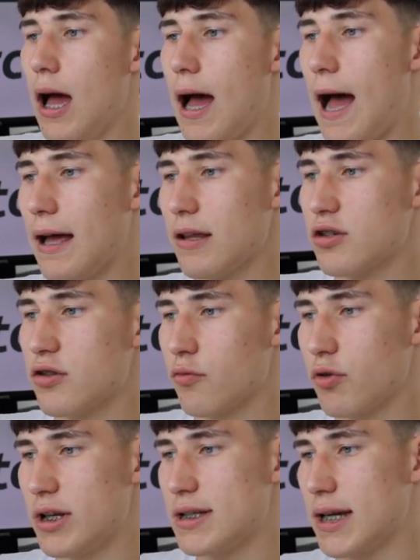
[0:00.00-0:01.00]
at the
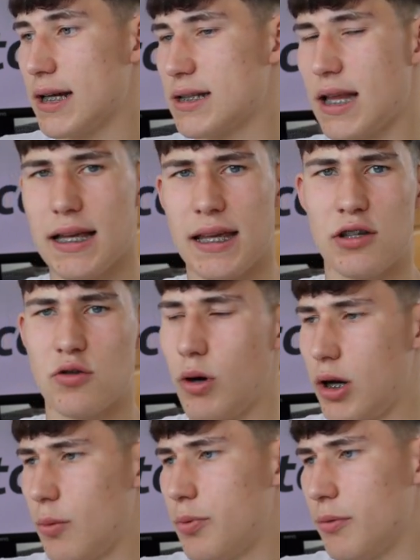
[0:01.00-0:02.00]
retest, that is
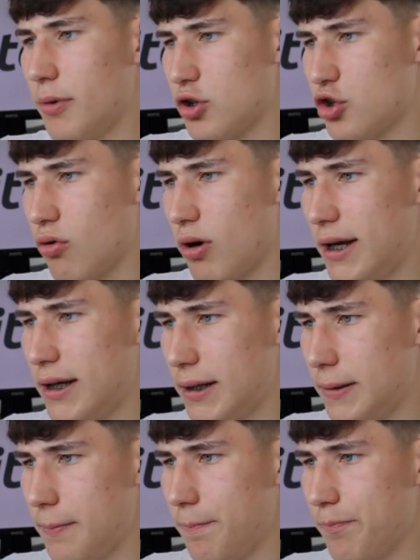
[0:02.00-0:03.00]
when I put my trade
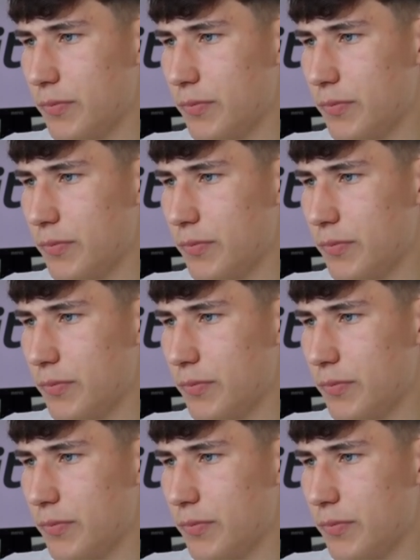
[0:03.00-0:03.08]
in.